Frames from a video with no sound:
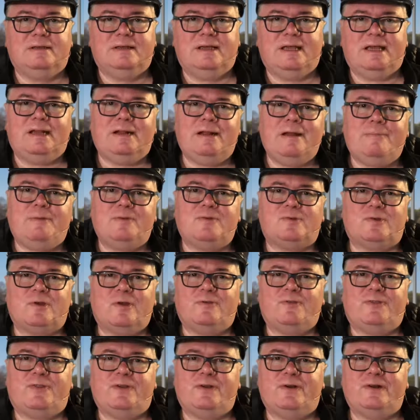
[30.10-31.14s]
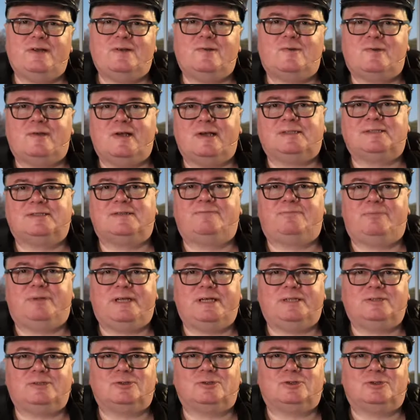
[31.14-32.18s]
In episode 36 of
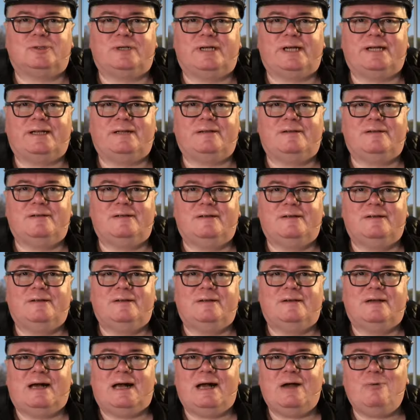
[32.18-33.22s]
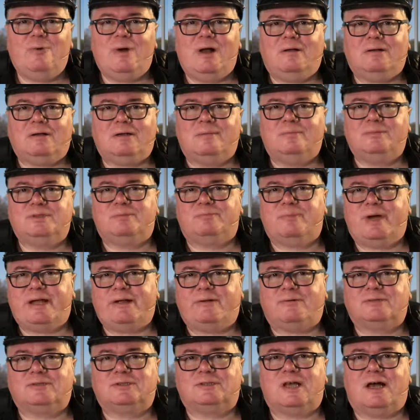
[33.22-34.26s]
Blazor Train, I welcomed
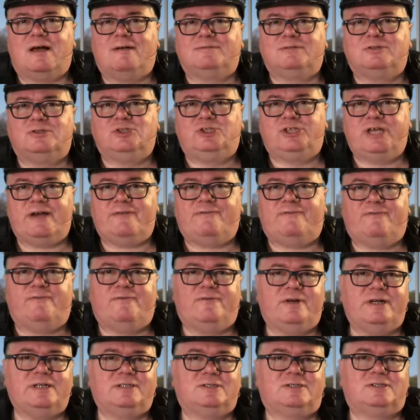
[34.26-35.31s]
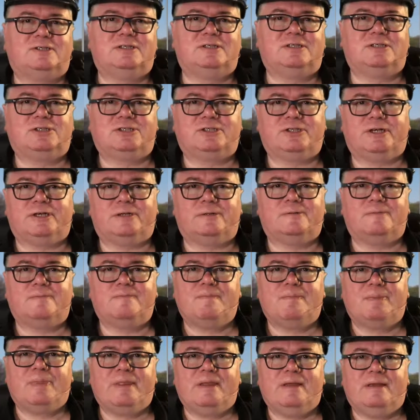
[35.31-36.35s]
Microsoft's Jeff Fritz to the show,
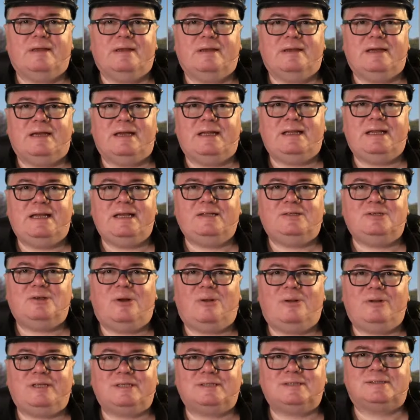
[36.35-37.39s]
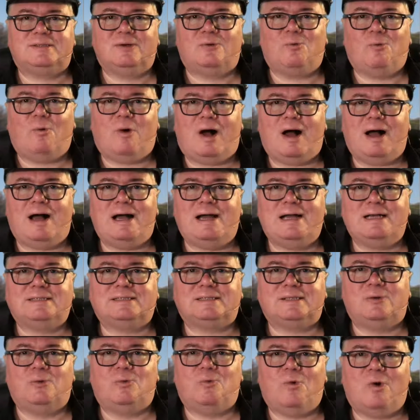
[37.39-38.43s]
and he told us the
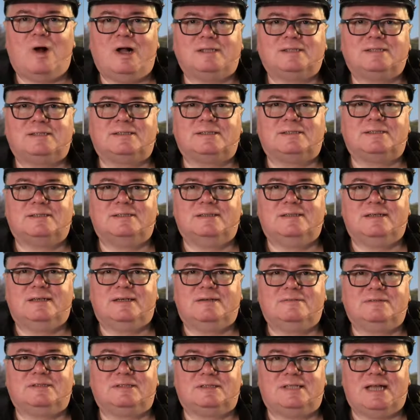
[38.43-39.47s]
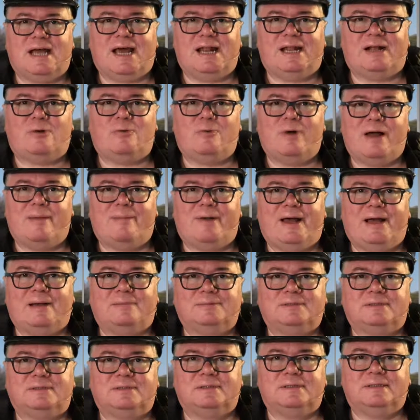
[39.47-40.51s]
whys and whats of static web
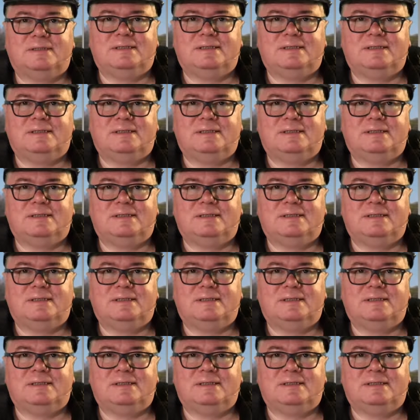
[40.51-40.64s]
apps.